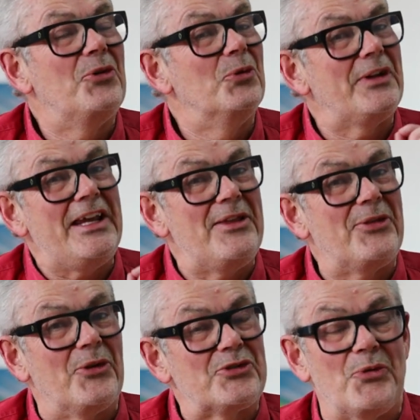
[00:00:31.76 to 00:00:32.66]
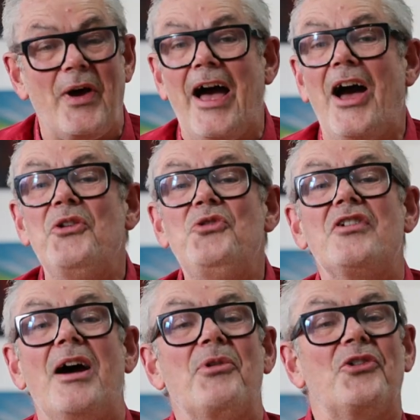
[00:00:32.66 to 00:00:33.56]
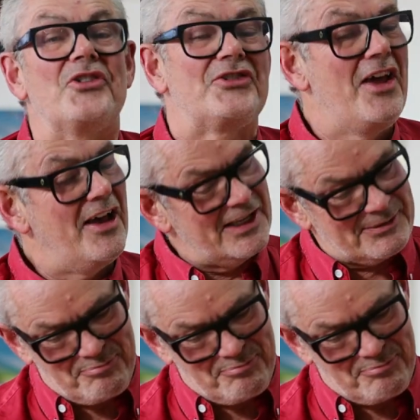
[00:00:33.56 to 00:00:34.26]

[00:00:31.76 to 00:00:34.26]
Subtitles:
called ethos, or how you come across as